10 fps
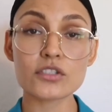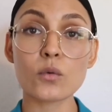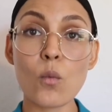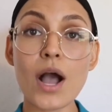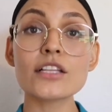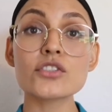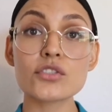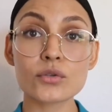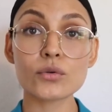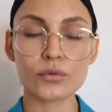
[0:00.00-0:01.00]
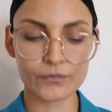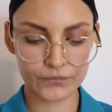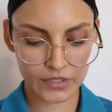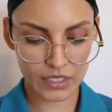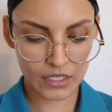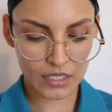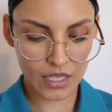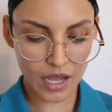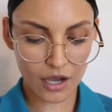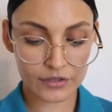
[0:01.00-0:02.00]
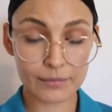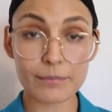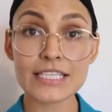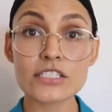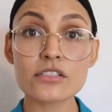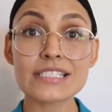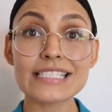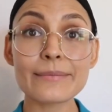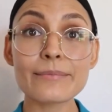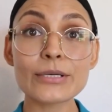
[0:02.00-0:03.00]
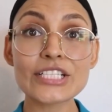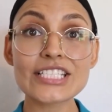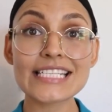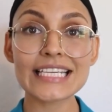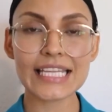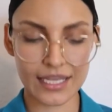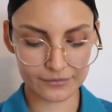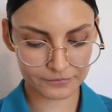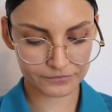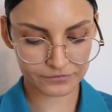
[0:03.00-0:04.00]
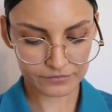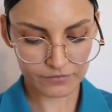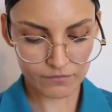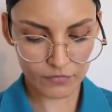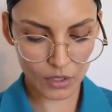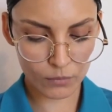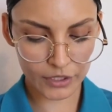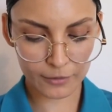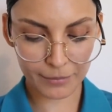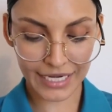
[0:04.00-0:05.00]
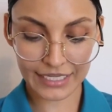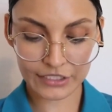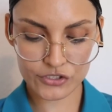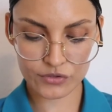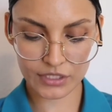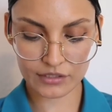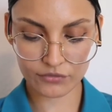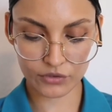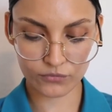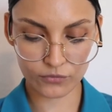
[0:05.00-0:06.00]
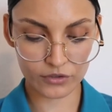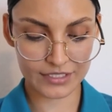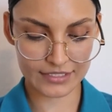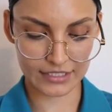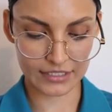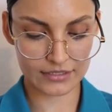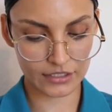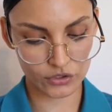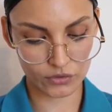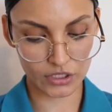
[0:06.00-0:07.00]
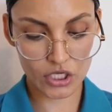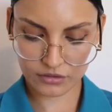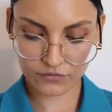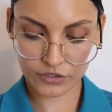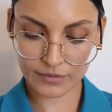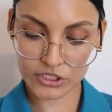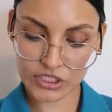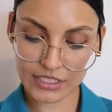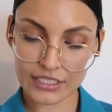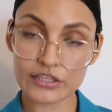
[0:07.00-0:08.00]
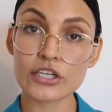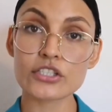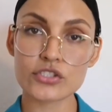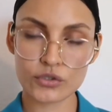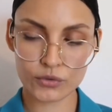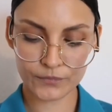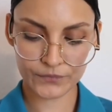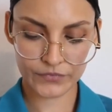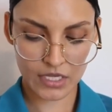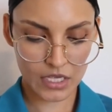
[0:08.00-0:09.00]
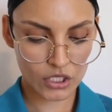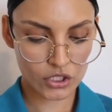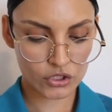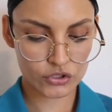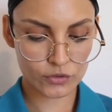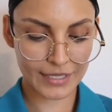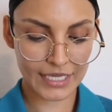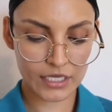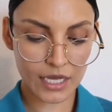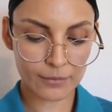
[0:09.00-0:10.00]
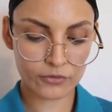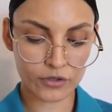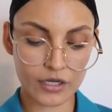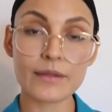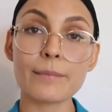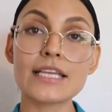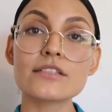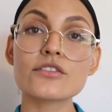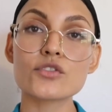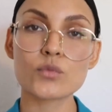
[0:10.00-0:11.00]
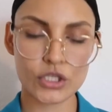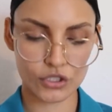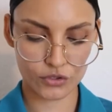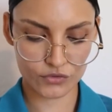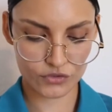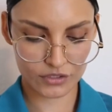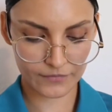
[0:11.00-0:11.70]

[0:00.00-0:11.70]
in one school. All the pencils in Virginia. "We could plant a tree in the rainforest then," said Judy, "for the Virginia Dare School, to make up for all the pencils we use."